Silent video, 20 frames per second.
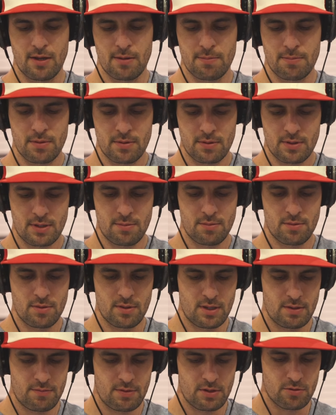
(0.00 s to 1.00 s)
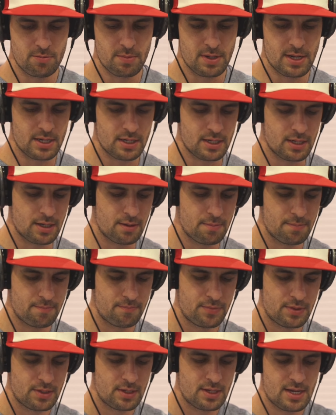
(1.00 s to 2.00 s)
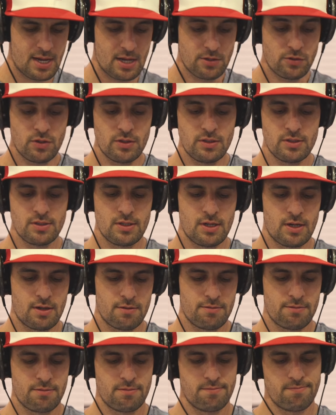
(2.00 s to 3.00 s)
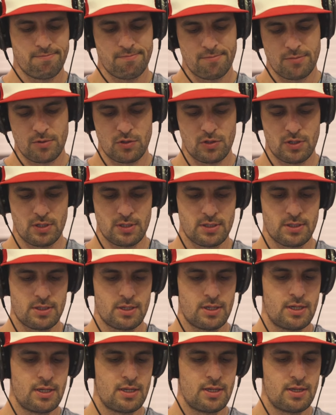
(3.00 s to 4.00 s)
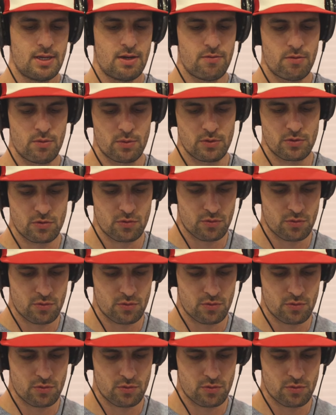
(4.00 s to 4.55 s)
up. I believe he's back up. Has good stuff. Just everyone's